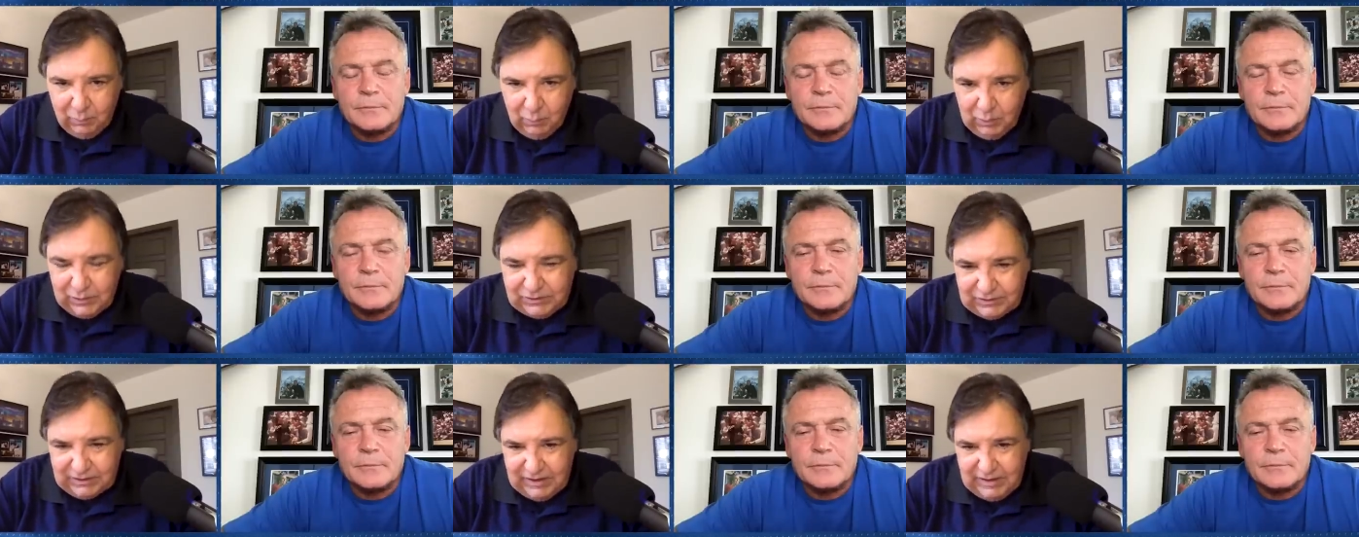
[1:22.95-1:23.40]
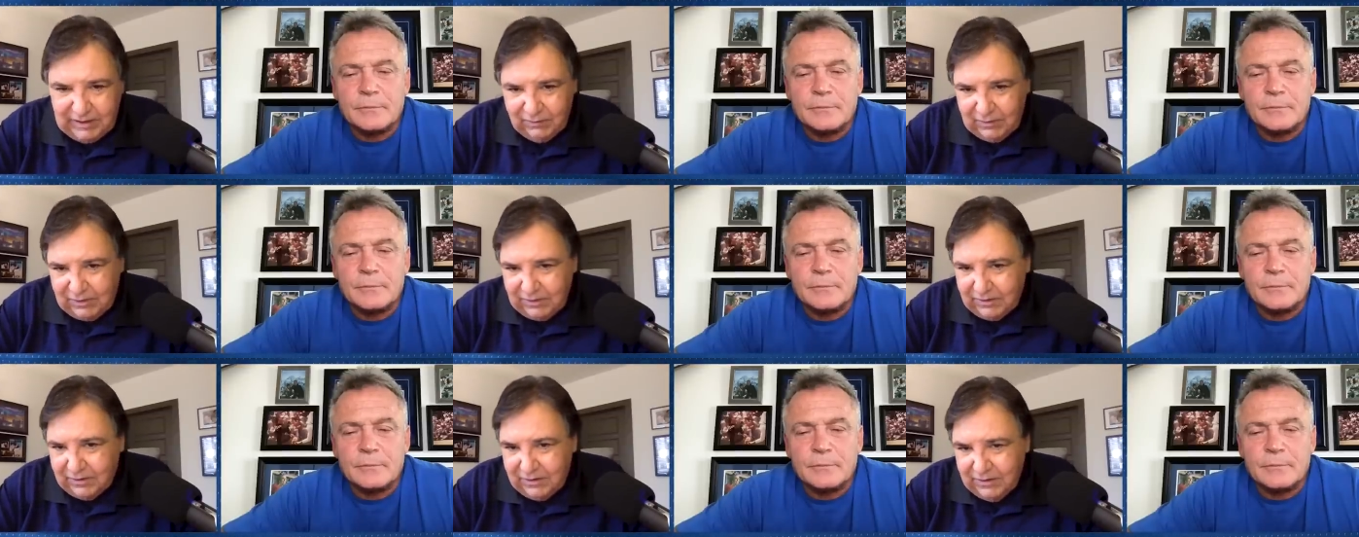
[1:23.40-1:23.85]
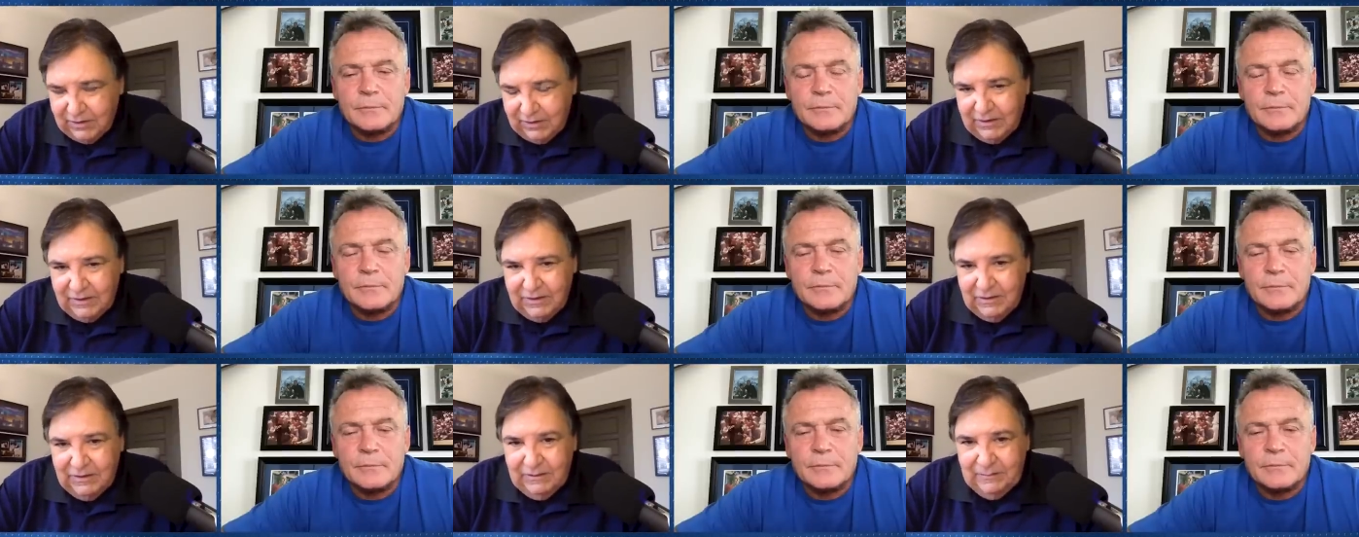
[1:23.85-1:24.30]
Speaker 1: It wasn't even
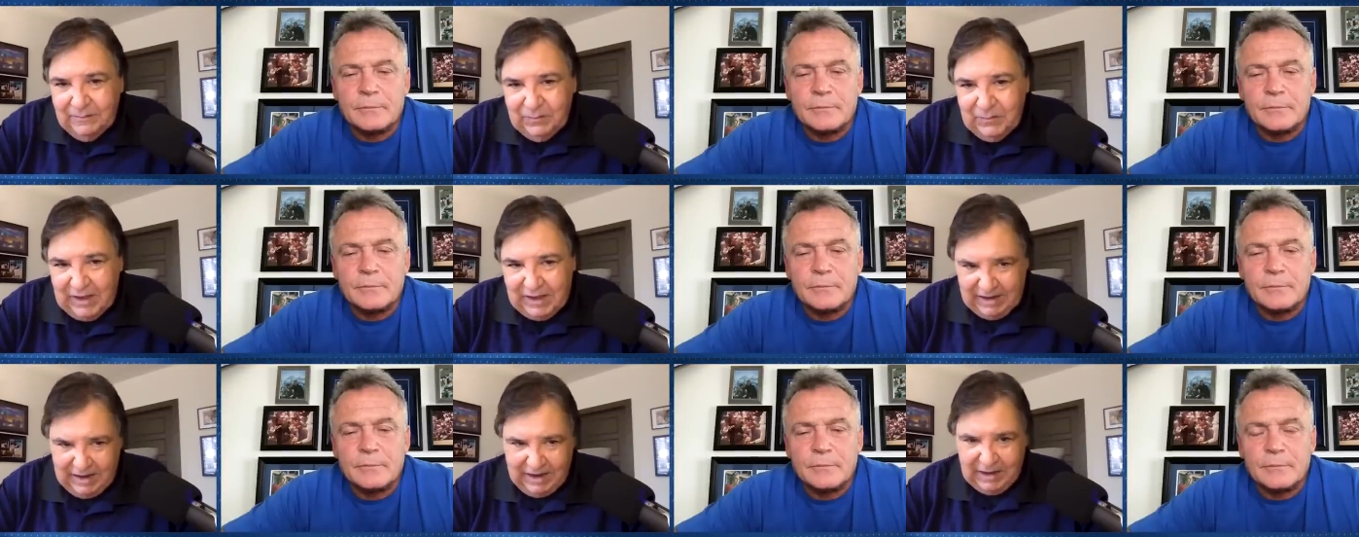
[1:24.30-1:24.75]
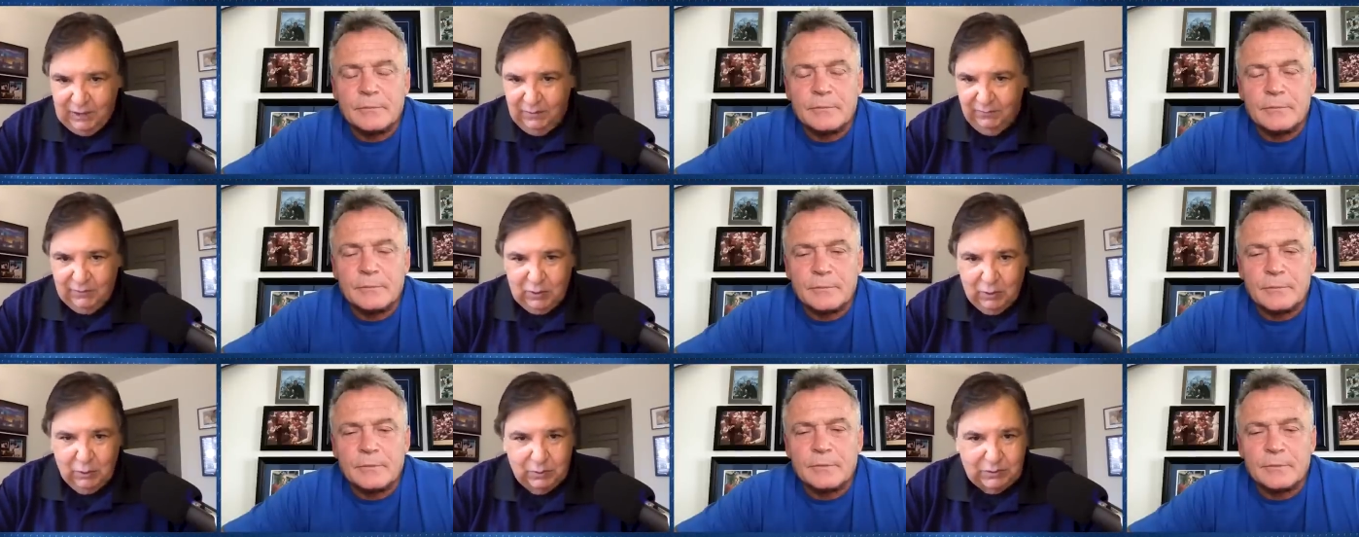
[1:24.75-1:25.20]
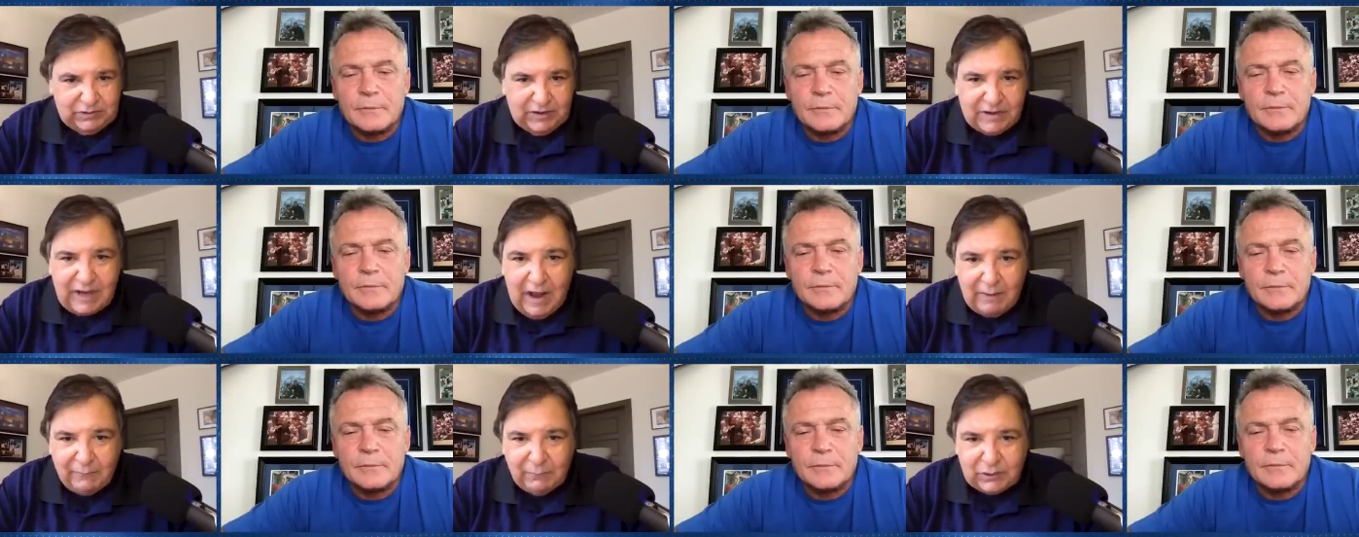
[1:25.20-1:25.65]
an interview; it was a
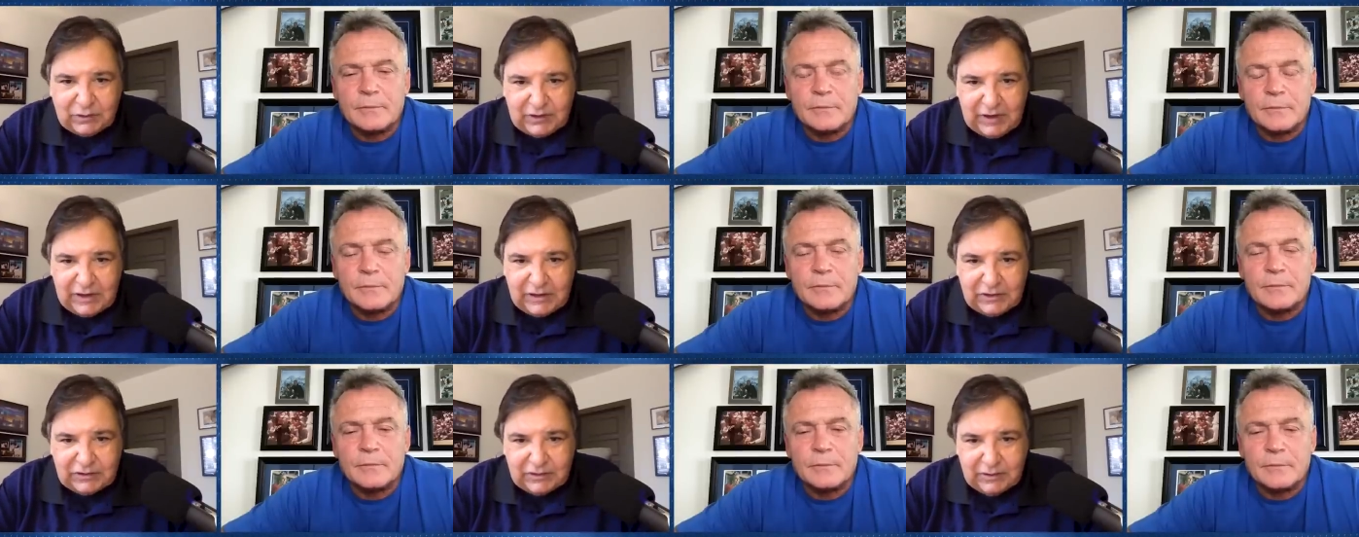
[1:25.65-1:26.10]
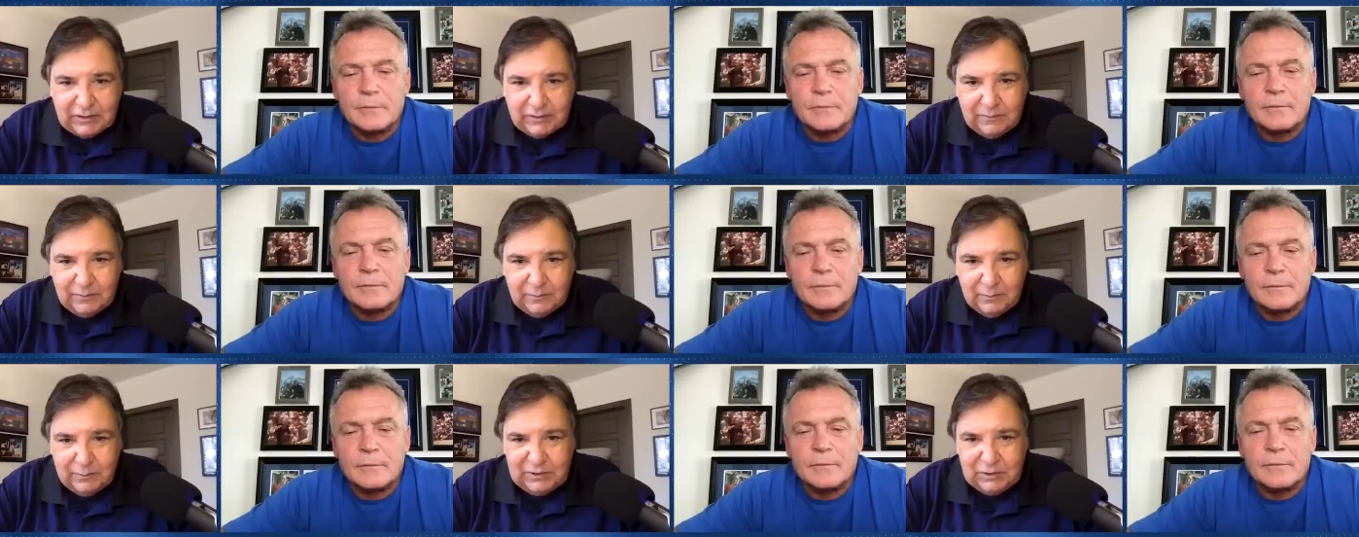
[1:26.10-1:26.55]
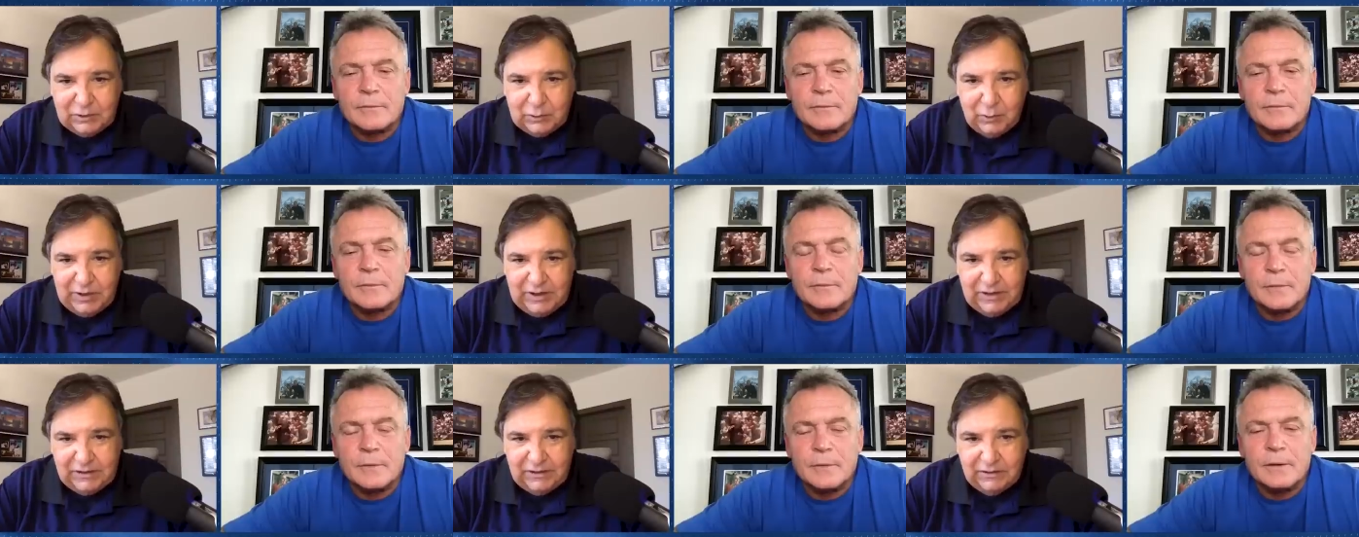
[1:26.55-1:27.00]
conversation
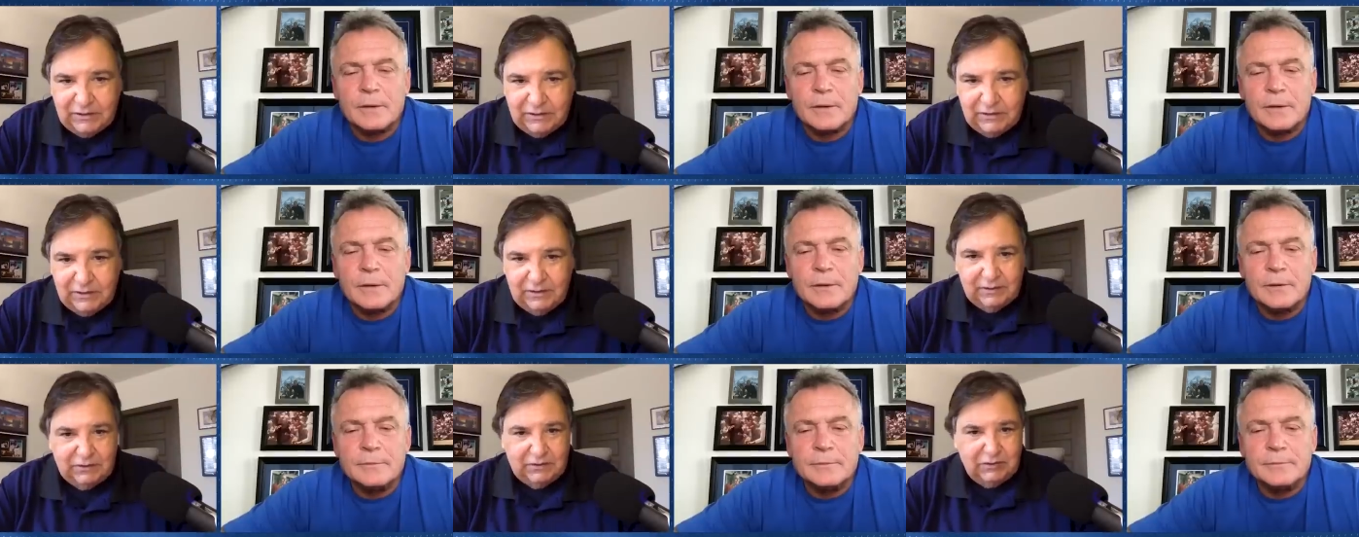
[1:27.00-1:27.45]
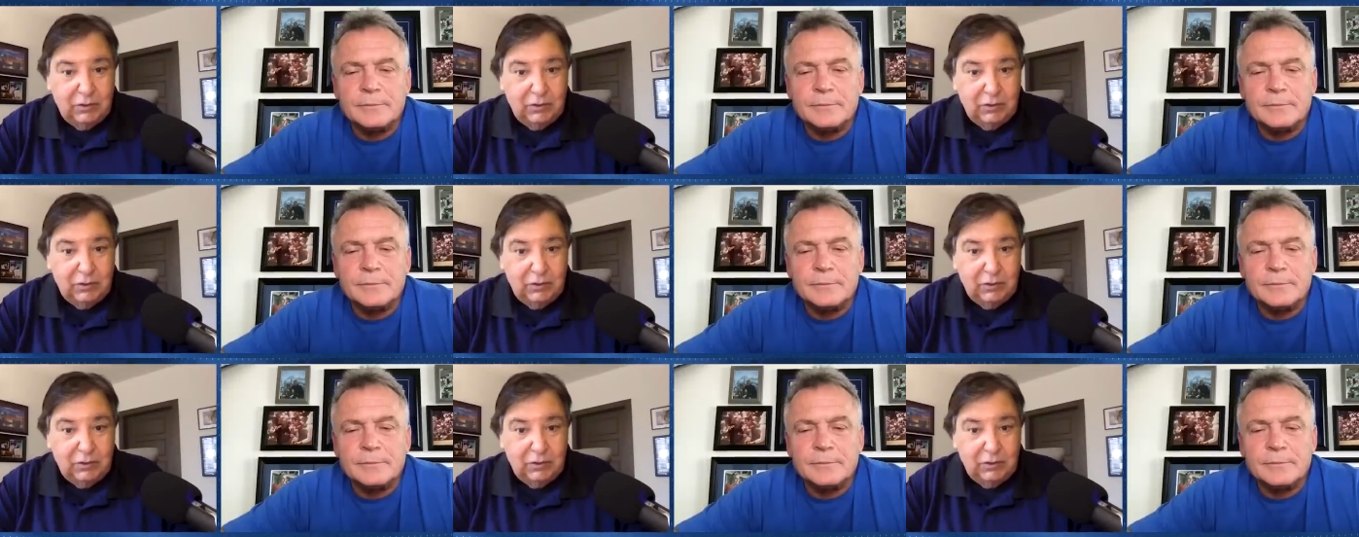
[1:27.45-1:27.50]
between uh,